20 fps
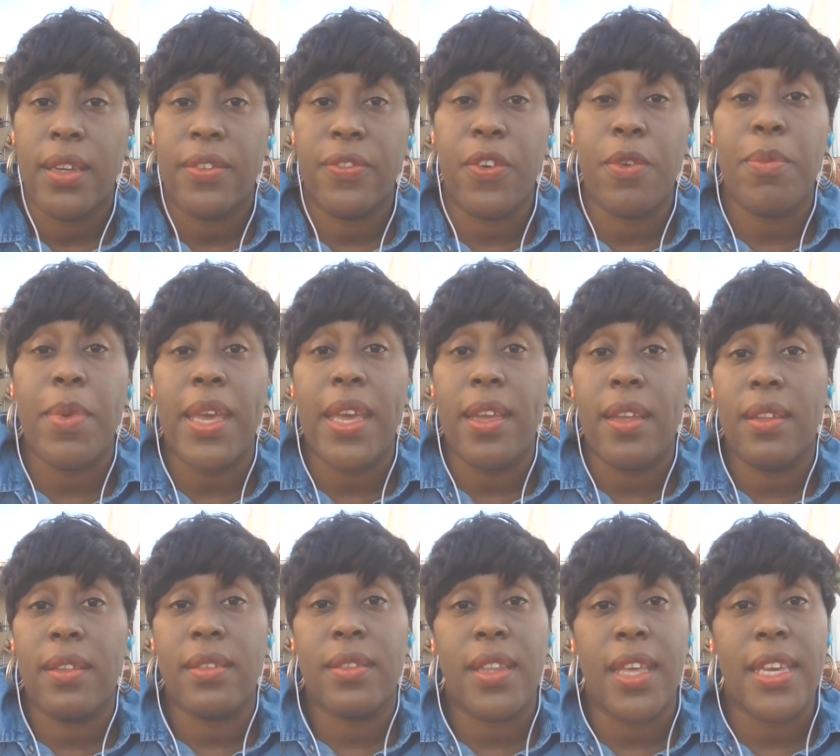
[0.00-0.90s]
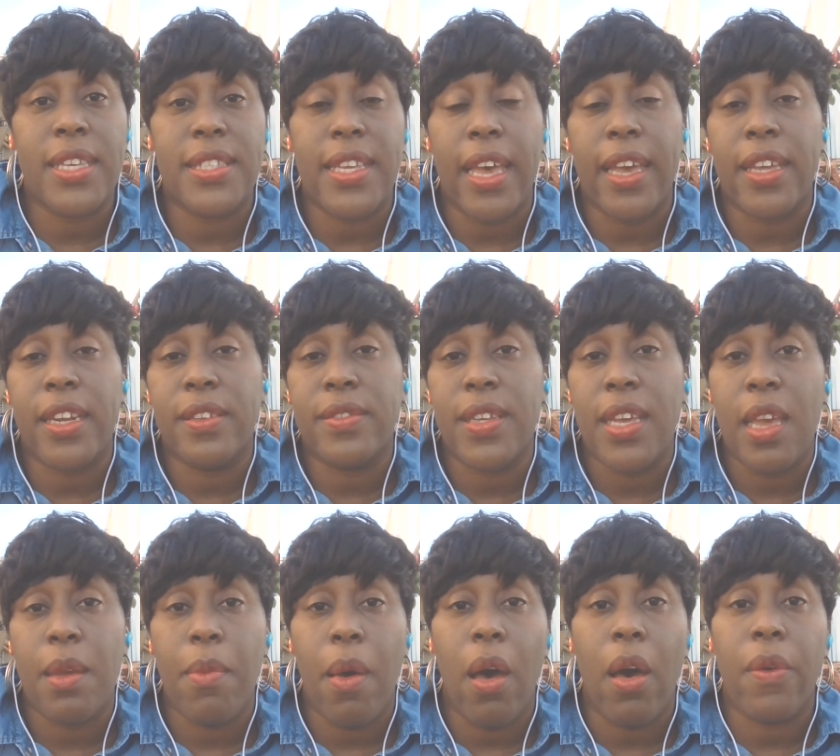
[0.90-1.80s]
For me, the executive
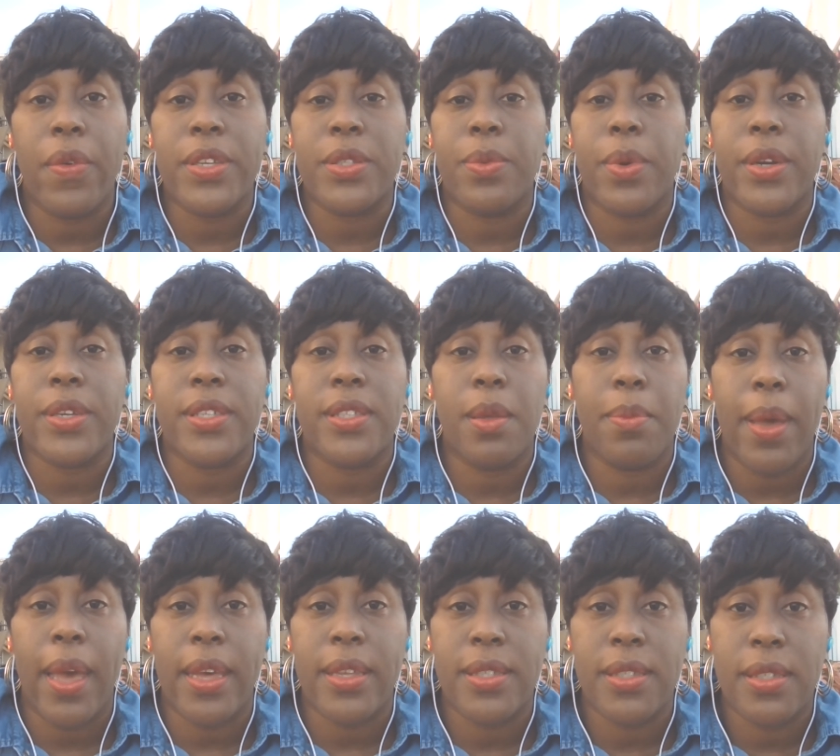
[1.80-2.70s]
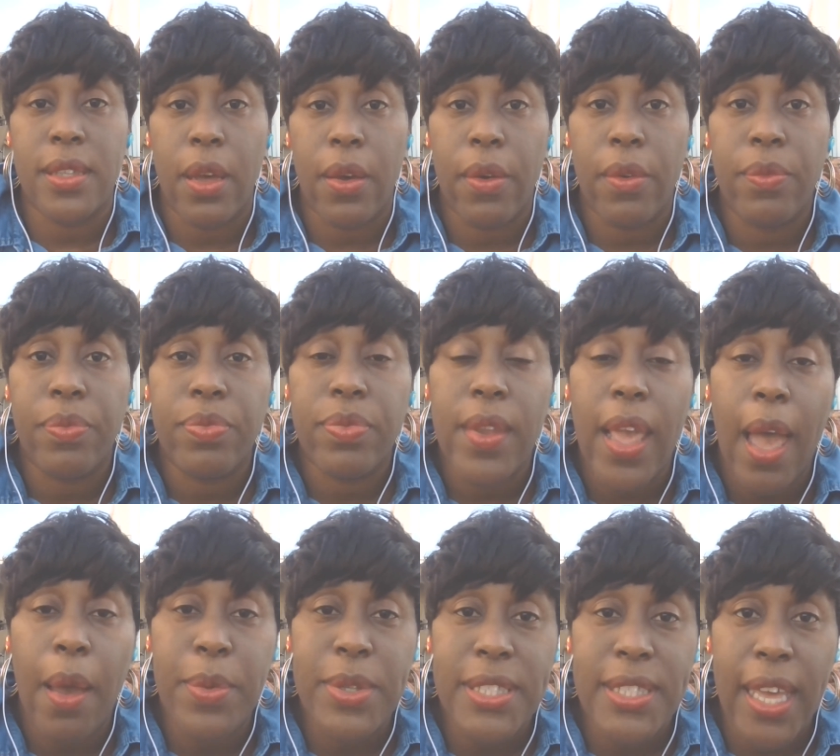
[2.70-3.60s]
team always works the best. So
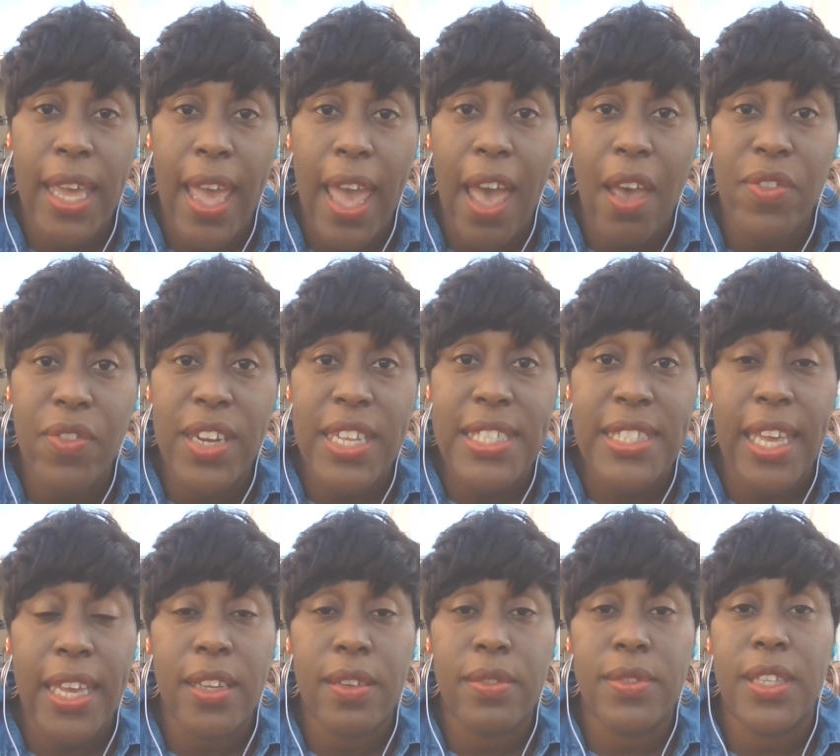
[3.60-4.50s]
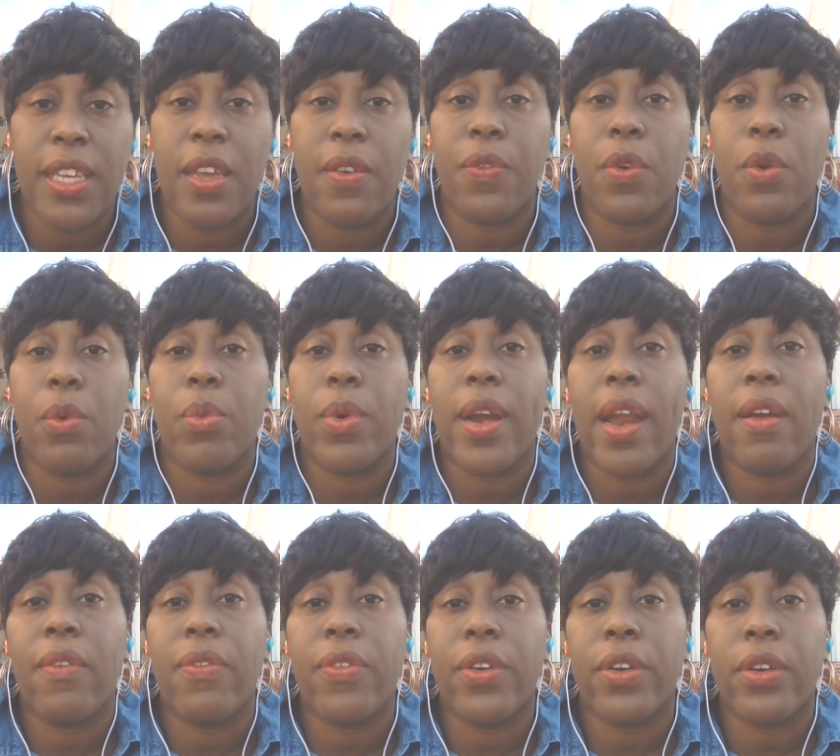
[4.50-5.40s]
I would say have an executive team for
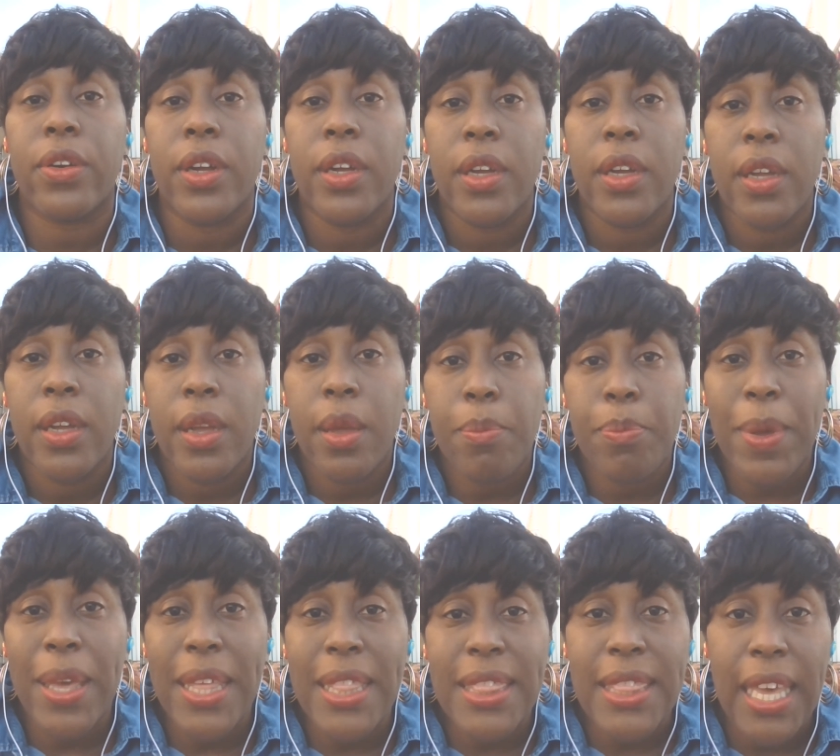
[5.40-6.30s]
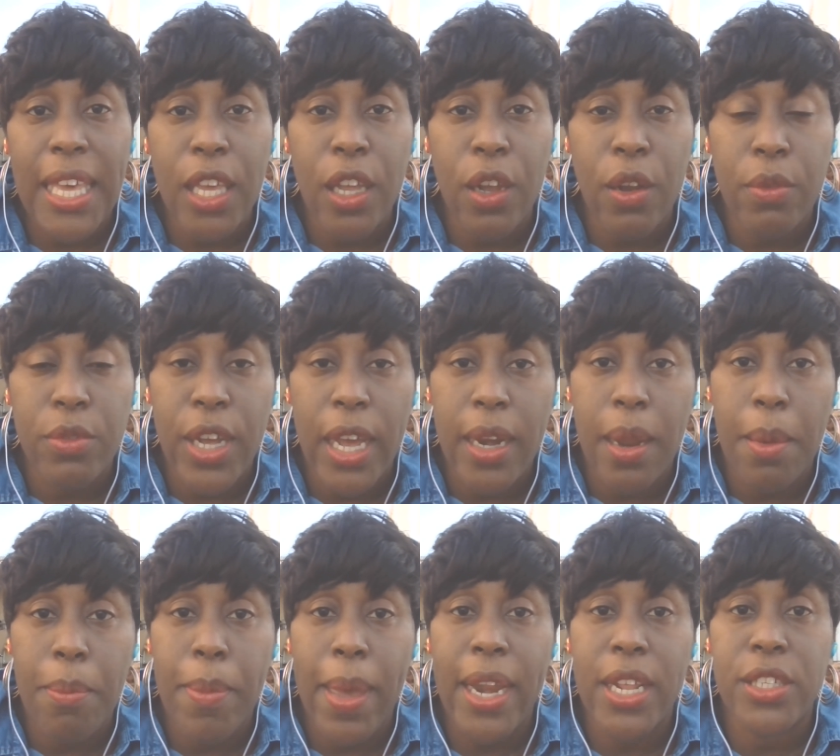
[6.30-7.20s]
whatever big thing you're trying to
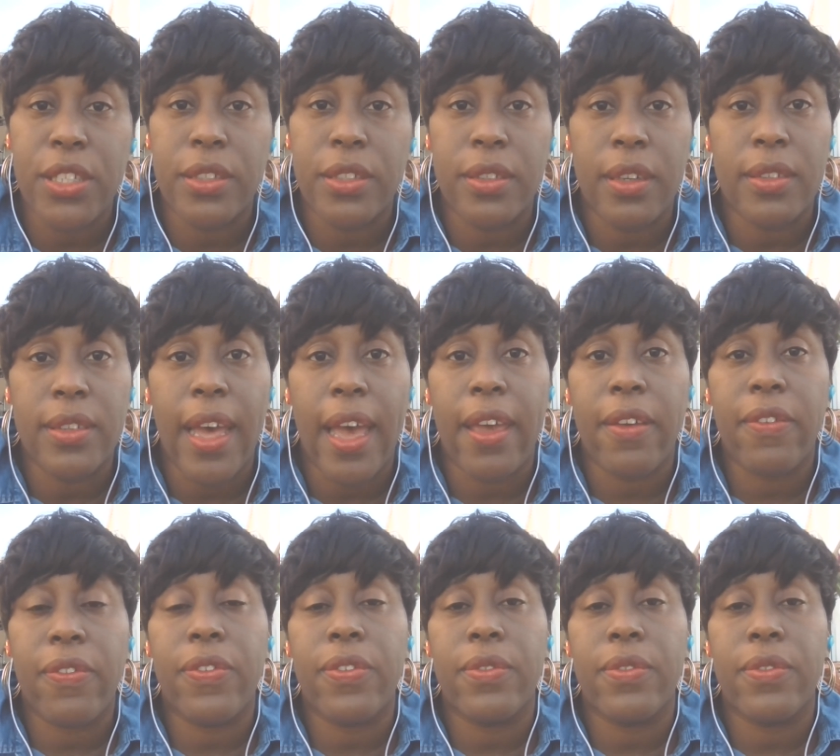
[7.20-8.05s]
manage in your life.